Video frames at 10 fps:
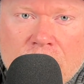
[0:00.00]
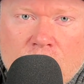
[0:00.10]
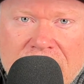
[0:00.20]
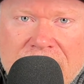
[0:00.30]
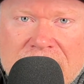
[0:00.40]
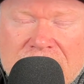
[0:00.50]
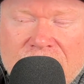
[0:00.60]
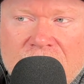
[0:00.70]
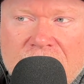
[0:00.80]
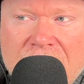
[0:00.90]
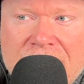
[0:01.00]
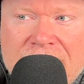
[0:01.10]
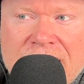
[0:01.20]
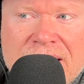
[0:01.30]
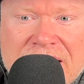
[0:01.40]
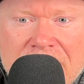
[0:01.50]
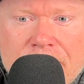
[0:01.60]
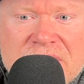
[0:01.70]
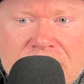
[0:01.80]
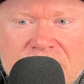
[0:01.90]
week, because if you're not
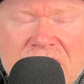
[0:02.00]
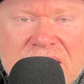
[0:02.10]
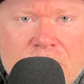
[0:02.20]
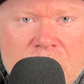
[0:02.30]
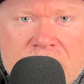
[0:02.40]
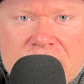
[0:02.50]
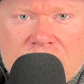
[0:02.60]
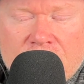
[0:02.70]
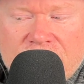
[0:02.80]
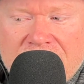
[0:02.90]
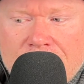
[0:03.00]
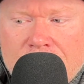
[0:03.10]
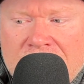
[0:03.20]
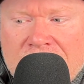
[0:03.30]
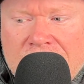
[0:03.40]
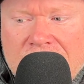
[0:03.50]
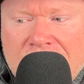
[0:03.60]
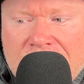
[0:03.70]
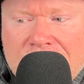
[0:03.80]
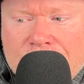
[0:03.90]
keeping some touch points with them,
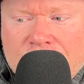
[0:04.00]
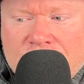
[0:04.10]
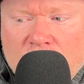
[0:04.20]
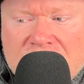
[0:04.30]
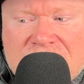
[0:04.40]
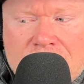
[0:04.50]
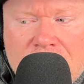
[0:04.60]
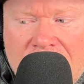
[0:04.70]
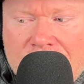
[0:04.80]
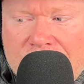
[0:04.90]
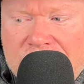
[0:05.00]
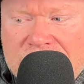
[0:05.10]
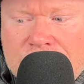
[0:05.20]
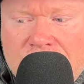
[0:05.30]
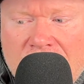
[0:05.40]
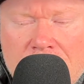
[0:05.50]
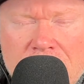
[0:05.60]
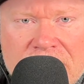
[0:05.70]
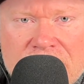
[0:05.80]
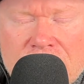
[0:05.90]
once a month is
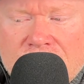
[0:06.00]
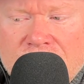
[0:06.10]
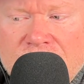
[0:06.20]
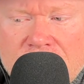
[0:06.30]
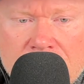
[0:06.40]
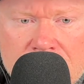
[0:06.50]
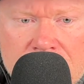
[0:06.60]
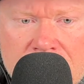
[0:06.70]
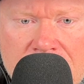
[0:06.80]
probably too few.